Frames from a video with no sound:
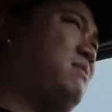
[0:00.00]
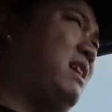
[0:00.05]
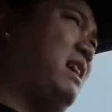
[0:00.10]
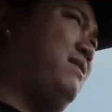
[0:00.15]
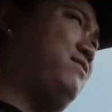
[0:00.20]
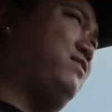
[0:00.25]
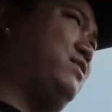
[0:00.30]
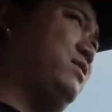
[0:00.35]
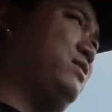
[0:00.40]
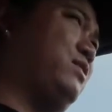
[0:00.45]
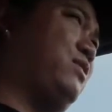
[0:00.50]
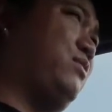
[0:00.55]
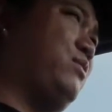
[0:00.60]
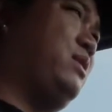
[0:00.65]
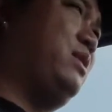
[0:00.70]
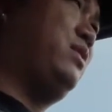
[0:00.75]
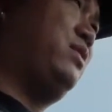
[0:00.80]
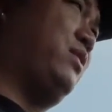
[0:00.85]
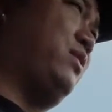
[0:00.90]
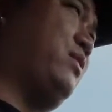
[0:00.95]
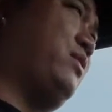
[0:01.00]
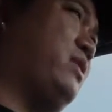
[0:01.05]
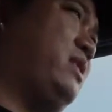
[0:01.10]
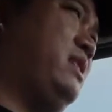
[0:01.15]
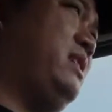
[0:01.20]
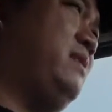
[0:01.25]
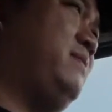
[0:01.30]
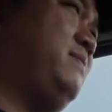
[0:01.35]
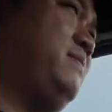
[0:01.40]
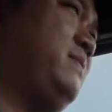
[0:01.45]
after
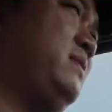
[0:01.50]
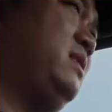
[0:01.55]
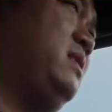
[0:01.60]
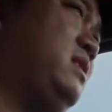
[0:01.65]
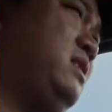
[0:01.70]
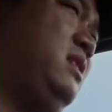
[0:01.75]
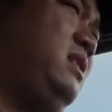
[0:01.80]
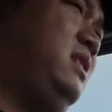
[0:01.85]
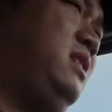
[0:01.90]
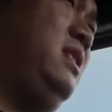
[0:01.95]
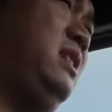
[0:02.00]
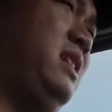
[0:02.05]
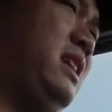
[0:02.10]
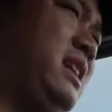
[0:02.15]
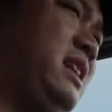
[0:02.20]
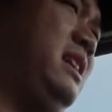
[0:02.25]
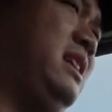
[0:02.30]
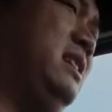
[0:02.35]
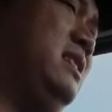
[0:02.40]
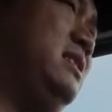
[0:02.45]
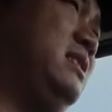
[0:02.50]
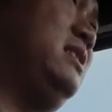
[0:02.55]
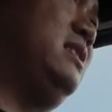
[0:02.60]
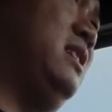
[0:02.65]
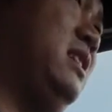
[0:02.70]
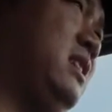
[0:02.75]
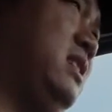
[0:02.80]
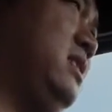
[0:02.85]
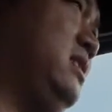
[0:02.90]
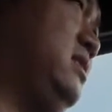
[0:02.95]
3:30. It is
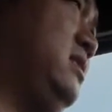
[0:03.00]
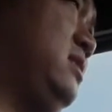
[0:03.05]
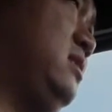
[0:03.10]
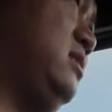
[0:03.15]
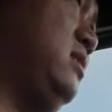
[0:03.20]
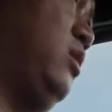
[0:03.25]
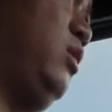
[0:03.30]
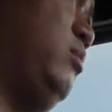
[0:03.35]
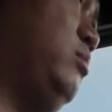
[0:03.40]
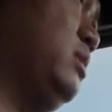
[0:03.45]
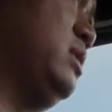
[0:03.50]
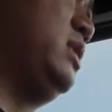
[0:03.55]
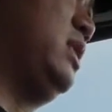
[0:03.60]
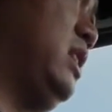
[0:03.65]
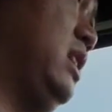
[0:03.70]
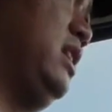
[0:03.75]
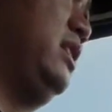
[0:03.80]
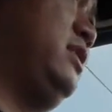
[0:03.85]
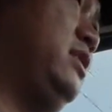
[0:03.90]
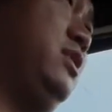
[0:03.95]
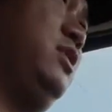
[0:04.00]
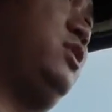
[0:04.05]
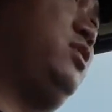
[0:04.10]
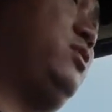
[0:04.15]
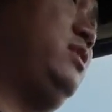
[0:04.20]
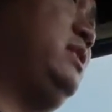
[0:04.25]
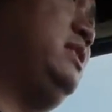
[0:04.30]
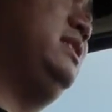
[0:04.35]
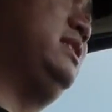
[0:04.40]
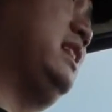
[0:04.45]
uh, almost 100
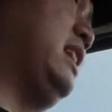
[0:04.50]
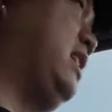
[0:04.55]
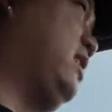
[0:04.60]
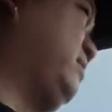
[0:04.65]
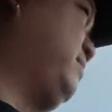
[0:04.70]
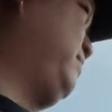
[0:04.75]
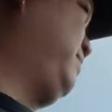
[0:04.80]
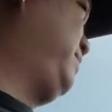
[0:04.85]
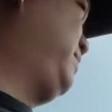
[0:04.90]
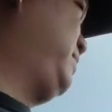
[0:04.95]
degrees out.